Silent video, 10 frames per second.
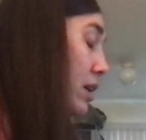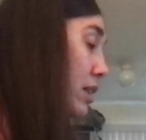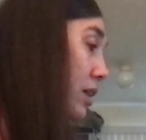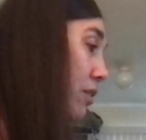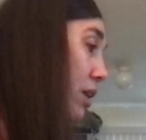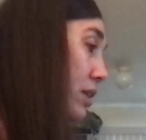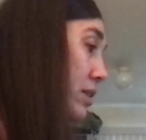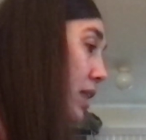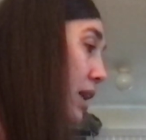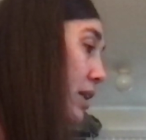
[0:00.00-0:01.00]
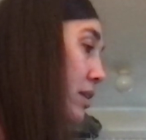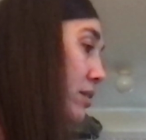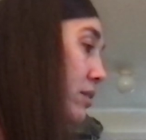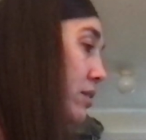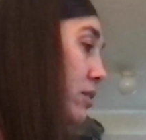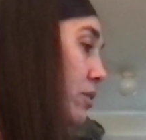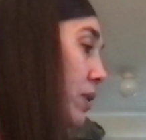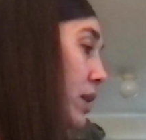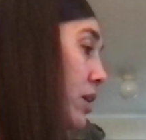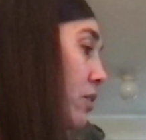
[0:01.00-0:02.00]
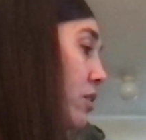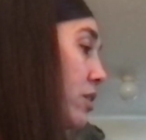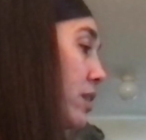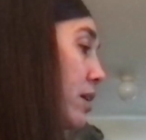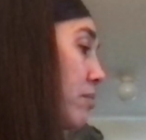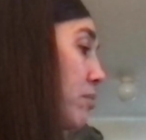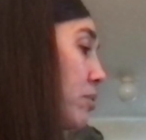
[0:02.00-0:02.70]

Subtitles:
They were all delighted. Quick, he ordered them.